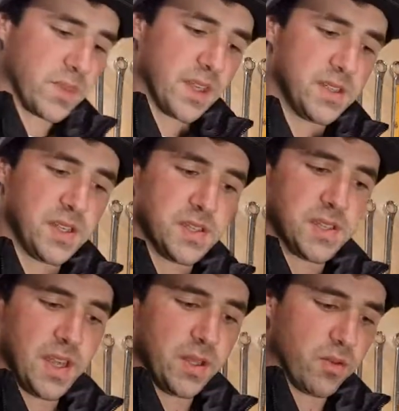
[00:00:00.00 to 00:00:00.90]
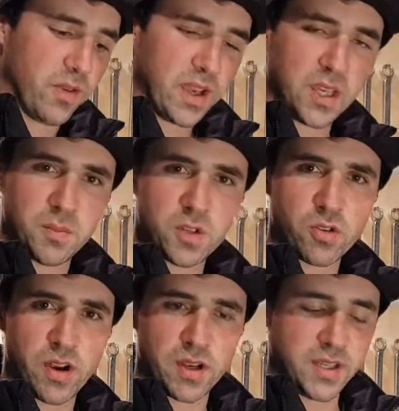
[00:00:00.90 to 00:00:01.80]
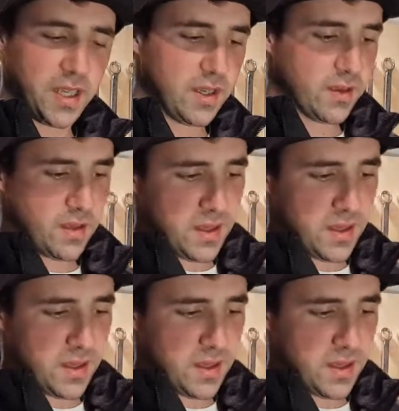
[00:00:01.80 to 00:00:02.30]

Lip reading: is this little vacuum shroud here.